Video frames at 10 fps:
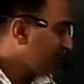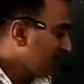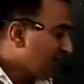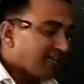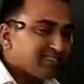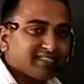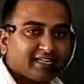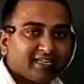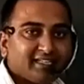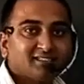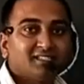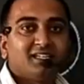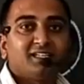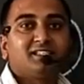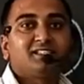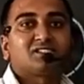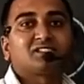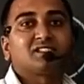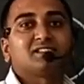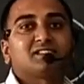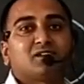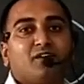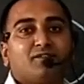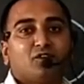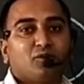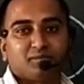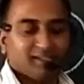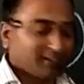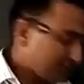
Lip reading: and second is distance of the object.